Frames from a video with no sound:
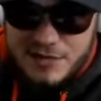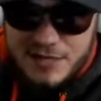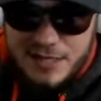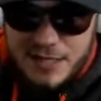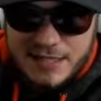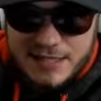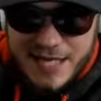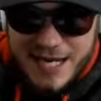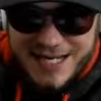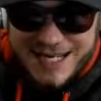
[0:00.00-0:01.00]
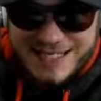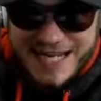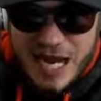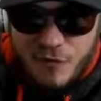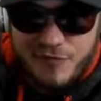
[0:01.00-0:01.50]
that the site is
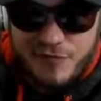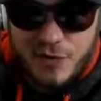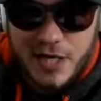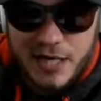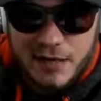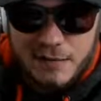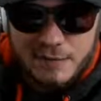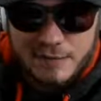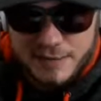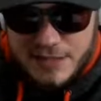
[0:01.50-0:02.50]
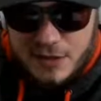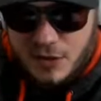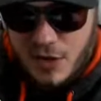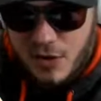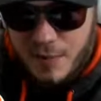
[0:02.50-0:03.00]
now free. It's no
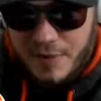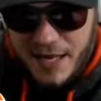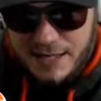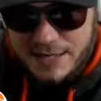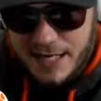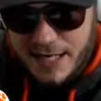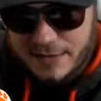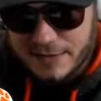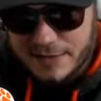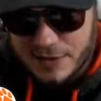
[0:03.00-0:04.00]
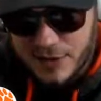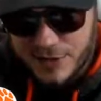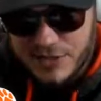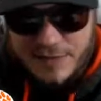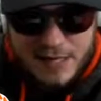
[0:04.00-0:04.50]
longer a paid site. So it
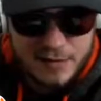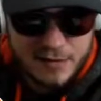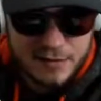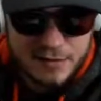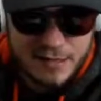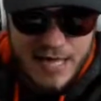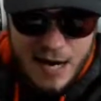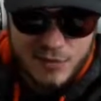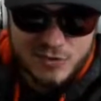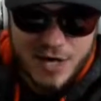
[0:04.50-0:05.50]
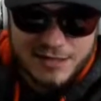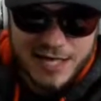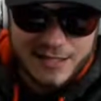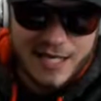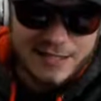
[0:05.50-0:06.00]
used to be that the
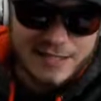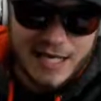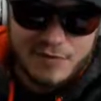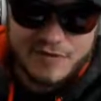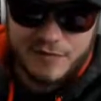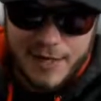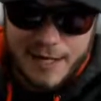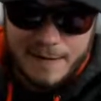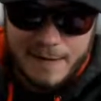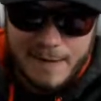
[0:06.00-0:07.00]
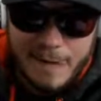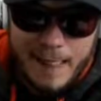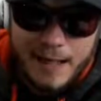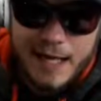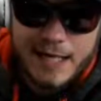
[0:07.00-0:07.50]
howardsrock.net site was free.
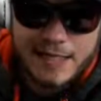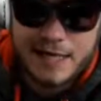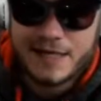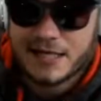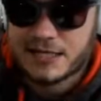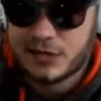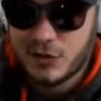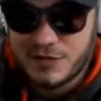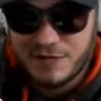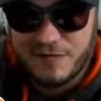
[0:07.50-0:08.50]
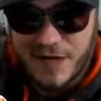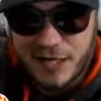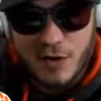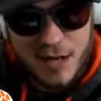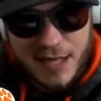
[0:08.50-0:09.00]
And to get the exclusive
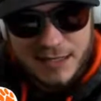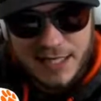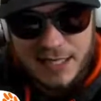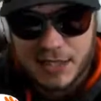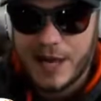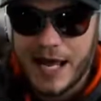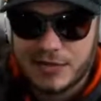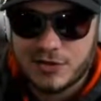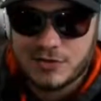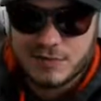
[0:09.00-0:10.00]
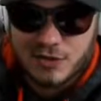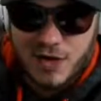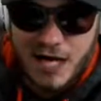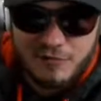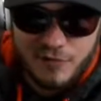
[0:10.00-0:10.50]
video content, you had to
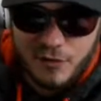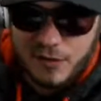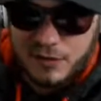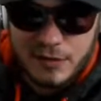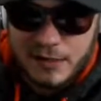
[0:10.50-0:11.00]
subscribe for